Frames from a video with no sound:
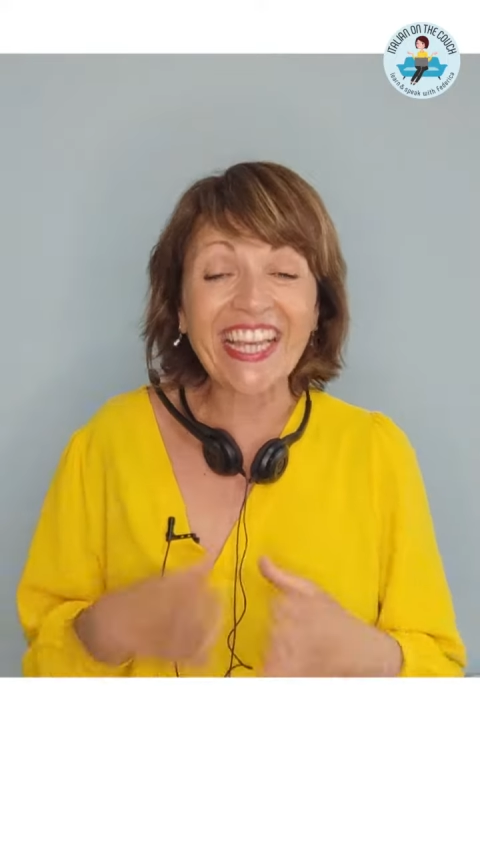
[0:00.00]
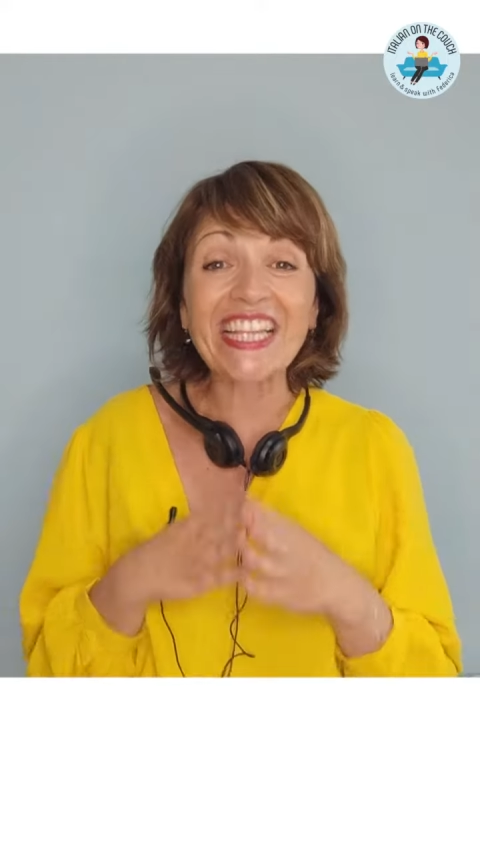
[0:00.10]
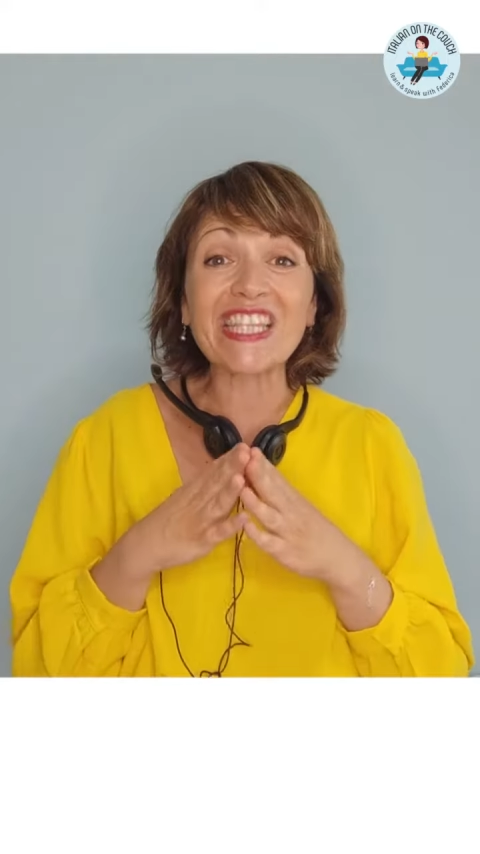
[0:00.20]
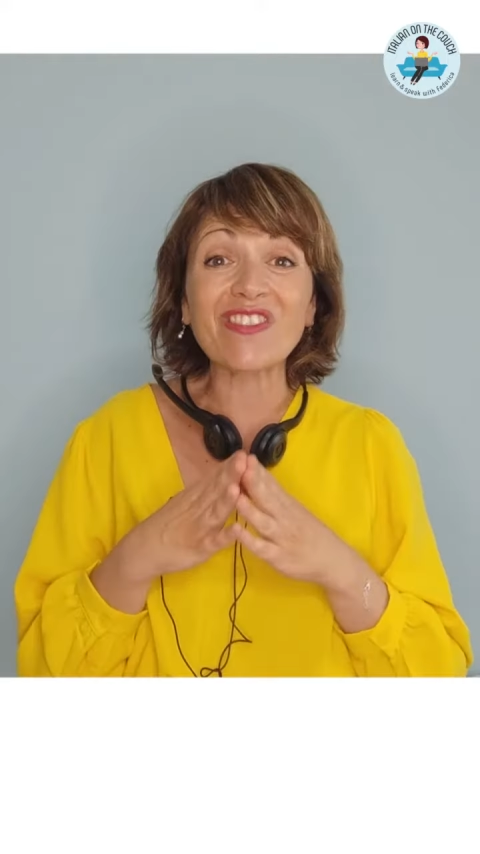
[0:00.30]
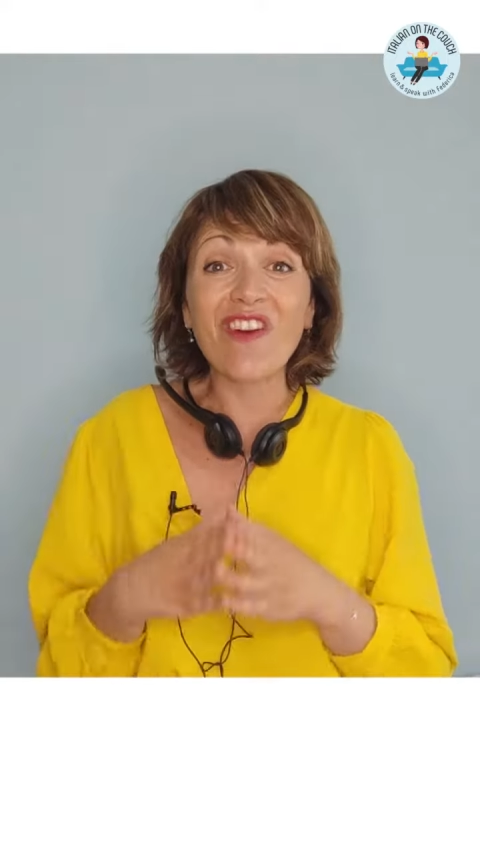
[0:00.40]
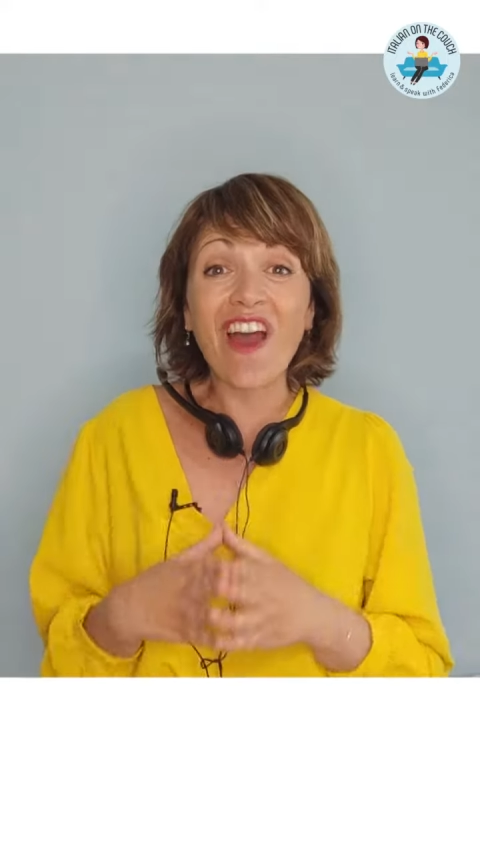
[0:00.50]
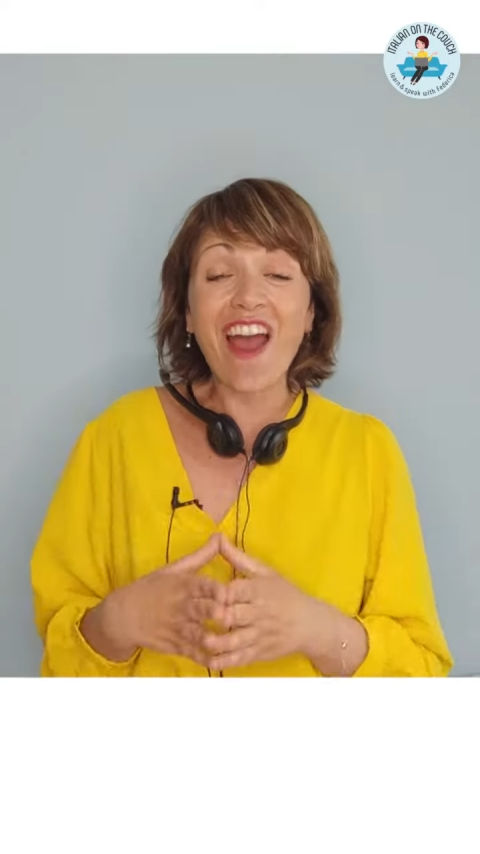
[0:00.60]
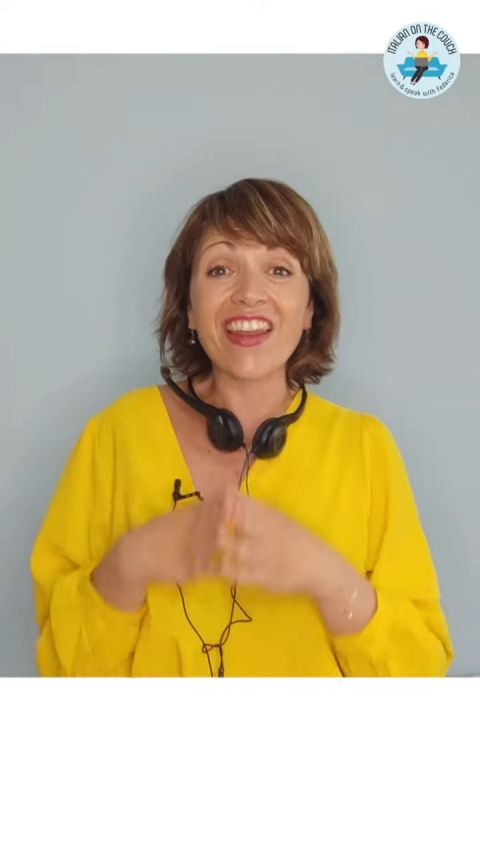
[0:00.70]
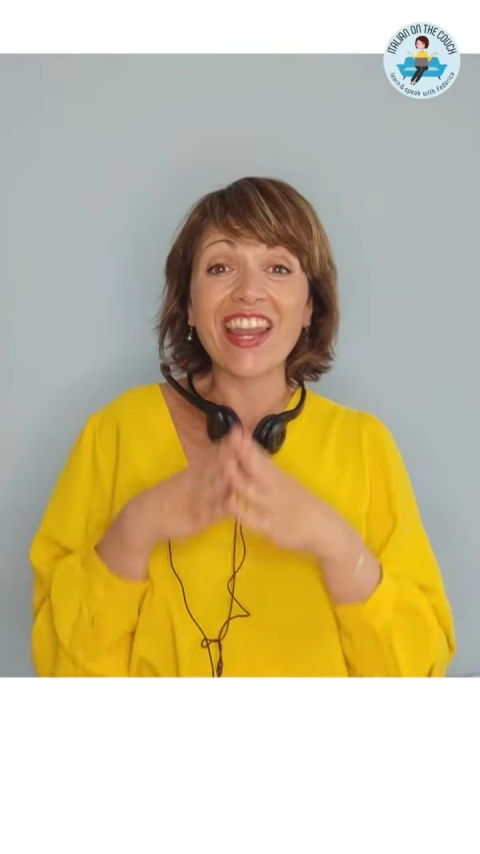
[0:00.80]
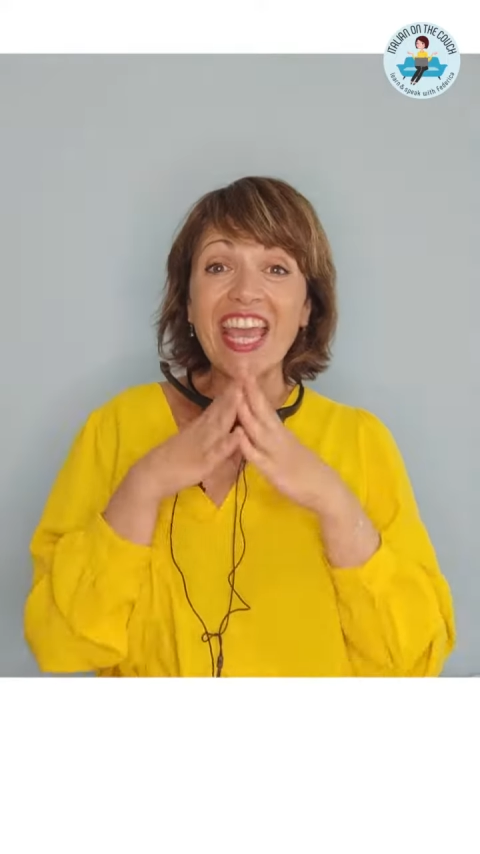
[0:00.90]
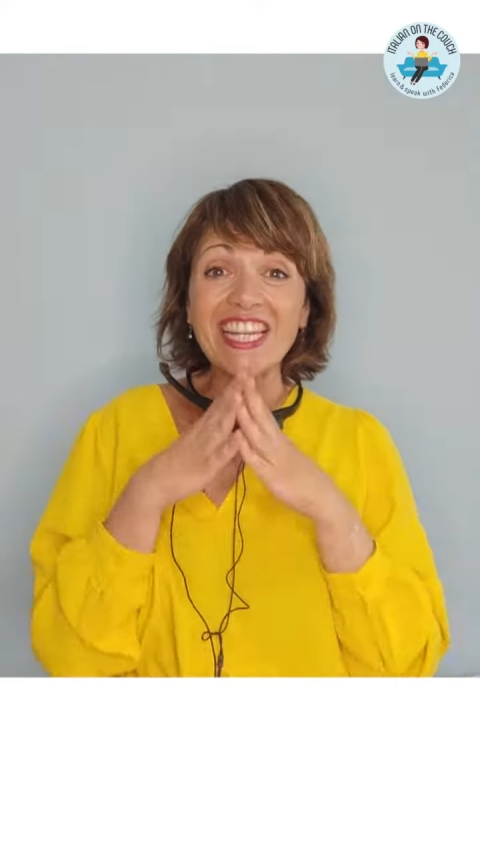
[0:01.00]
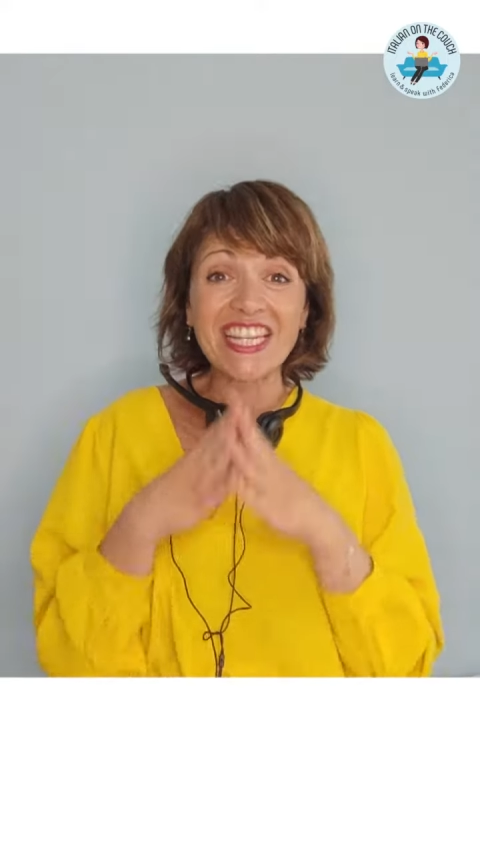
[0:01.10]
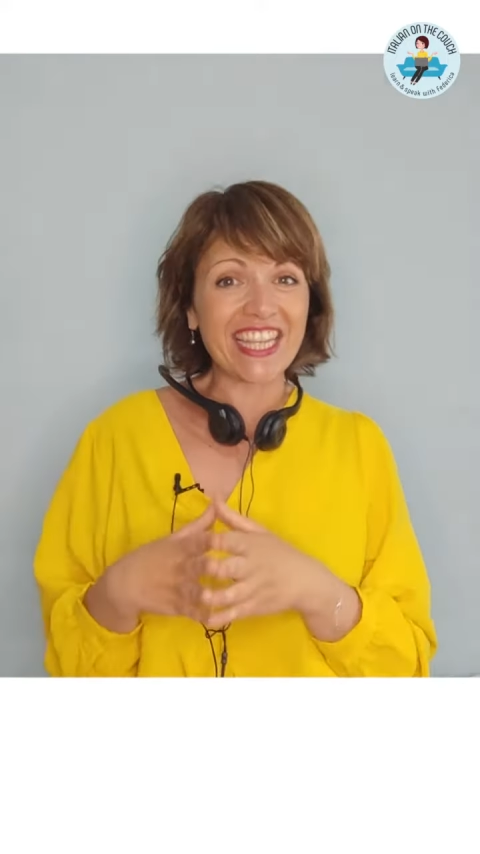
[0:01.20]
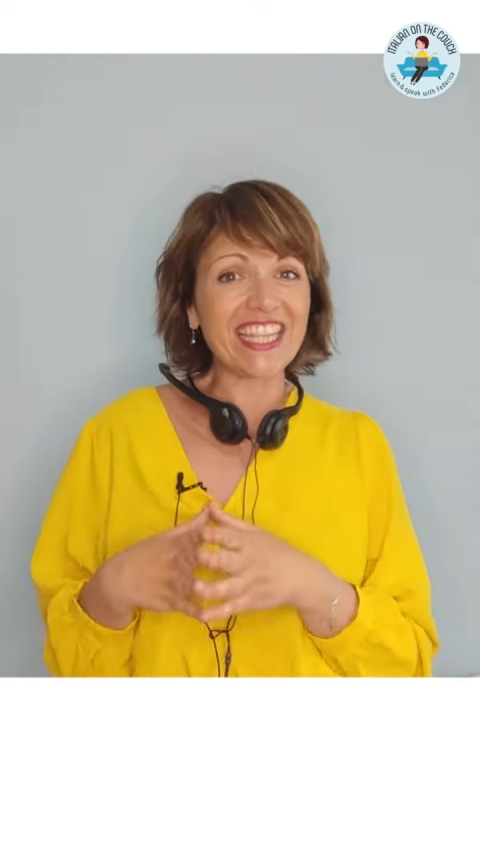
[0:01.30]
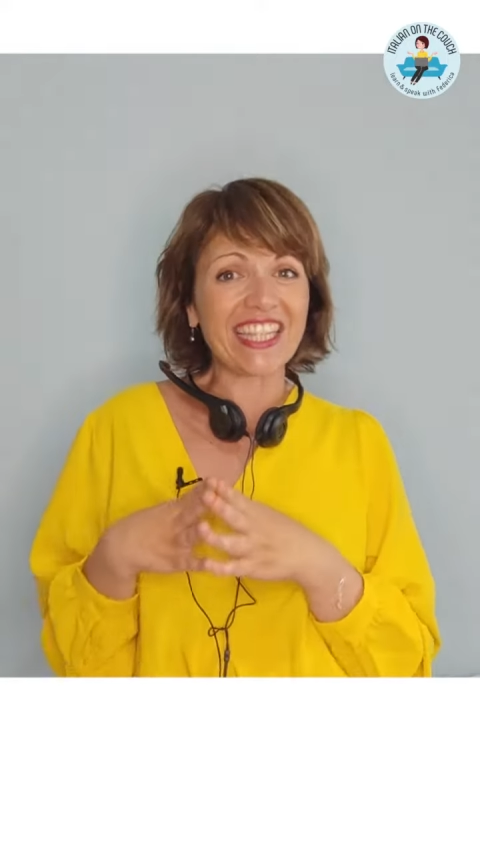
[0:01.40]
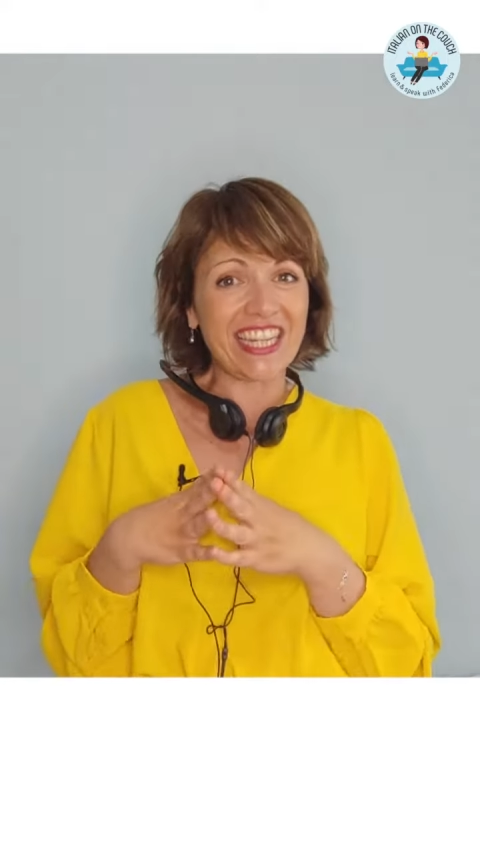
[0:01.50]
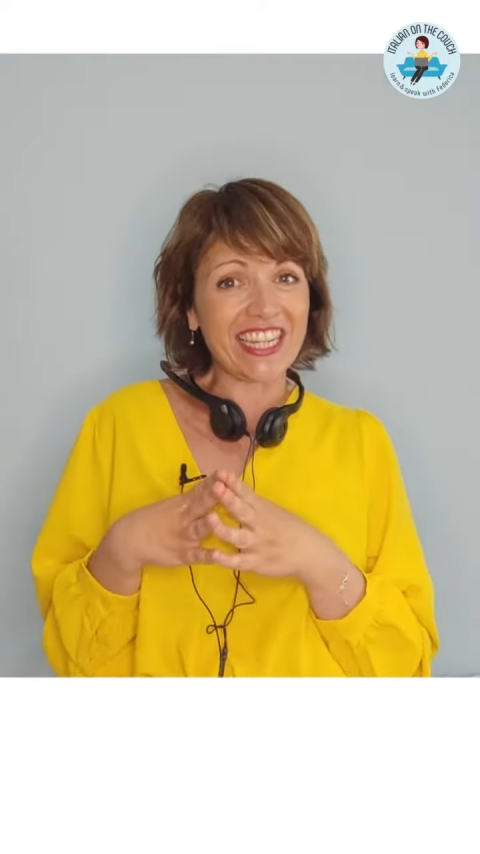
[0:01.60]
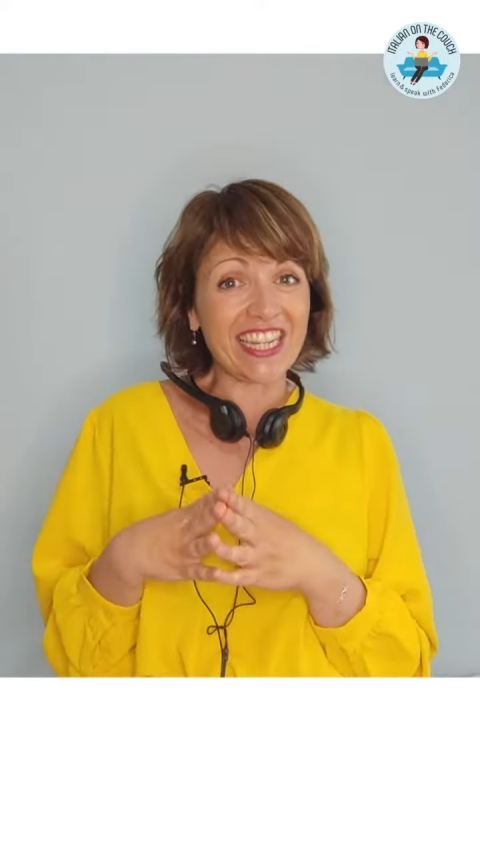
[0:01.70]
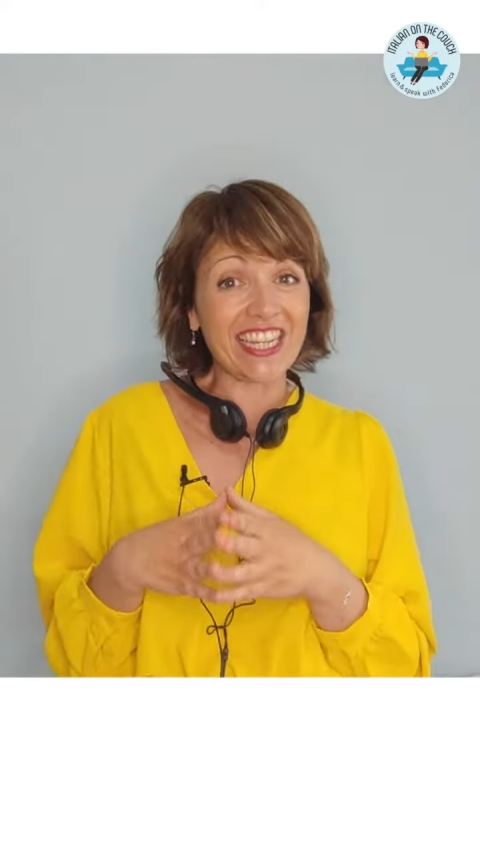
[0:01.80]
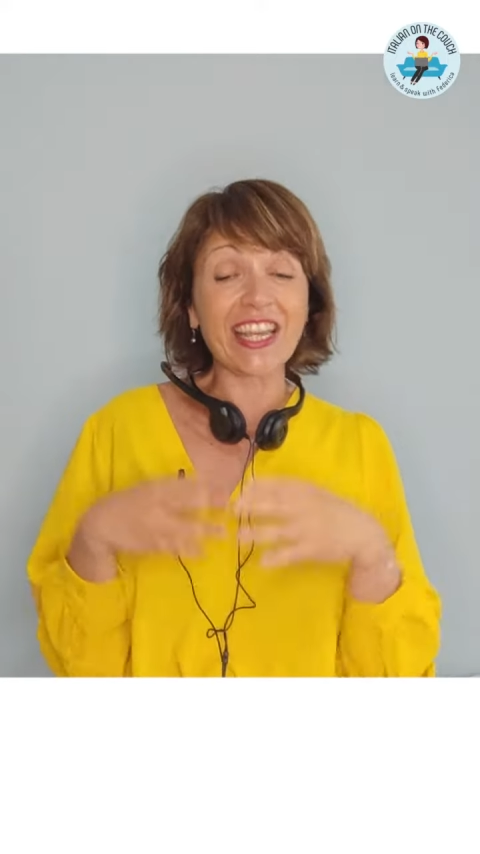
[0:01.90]
It's fun and easy
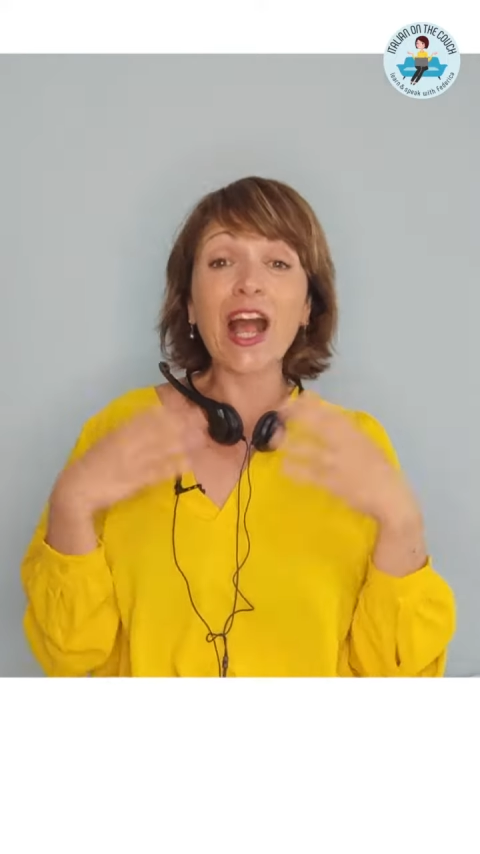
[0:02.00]
indeed.